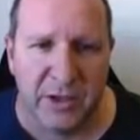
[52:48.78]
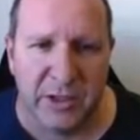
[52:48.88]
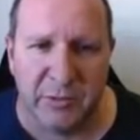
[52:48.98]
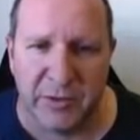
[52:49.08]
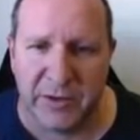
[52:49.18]

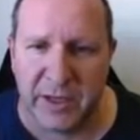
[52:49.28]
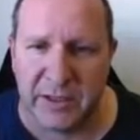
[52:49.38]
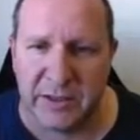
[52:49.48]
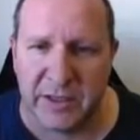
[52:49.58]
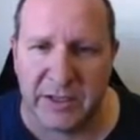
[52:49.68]
you would
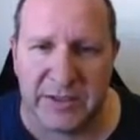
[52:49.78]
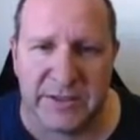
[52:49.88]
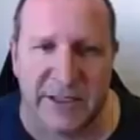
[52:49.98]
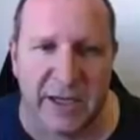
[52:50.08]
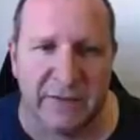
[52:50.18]
then
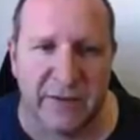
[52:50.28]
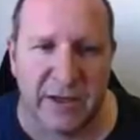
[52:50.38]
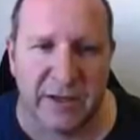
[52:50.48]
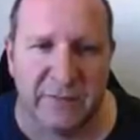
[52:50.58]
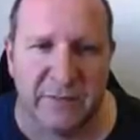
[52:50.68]
save
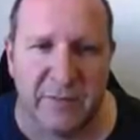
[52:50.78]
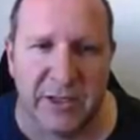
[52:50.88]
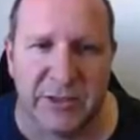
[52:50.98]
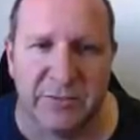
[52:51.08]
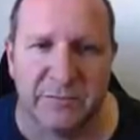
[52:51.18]
that
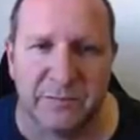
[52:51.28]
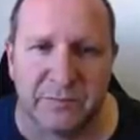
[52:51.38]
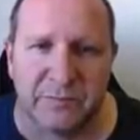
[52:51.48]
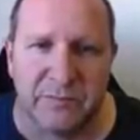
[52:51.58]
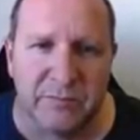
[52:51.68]
information,
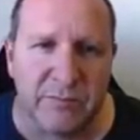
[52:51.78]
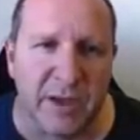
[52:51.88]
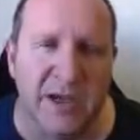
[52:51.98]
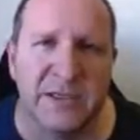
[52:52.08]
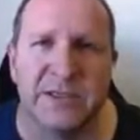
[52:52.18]

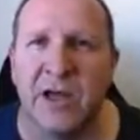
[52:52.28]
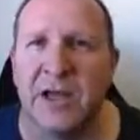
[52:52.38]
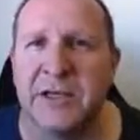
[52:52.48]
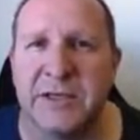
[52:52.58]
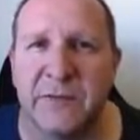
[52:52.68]
and it's
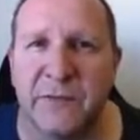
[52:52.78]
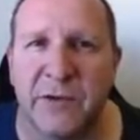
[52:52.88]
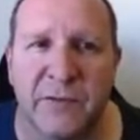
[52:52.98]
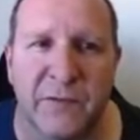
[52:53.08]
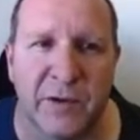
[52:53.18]
slightly
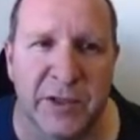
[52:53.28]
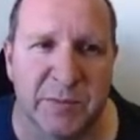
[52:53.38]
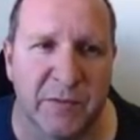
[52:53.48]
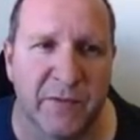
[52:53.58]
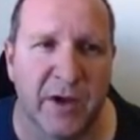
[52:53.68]
different for each
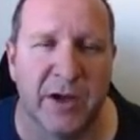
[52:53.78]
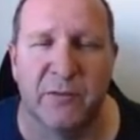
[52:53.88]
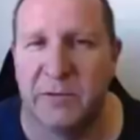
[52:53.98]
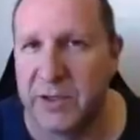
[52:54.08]
provider.